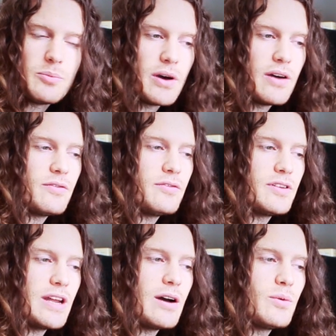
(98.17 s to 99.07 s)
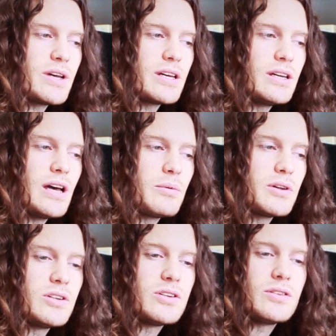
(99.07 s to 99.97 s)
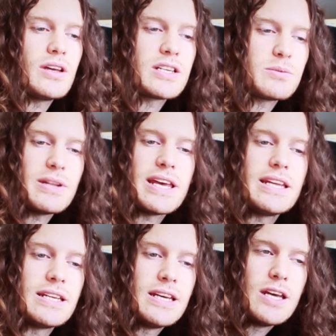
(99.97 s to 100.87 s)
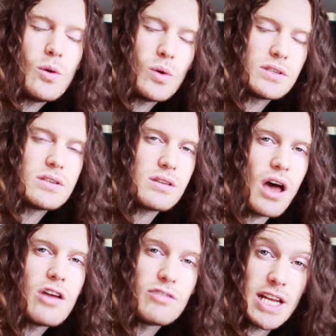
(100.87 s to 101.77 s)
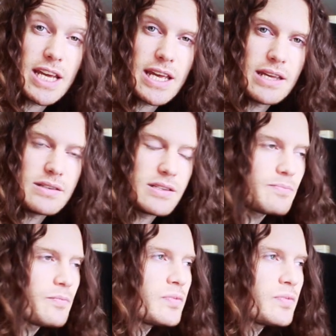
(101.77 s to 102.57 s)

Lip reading: but for now I'm going to explain what sirening is.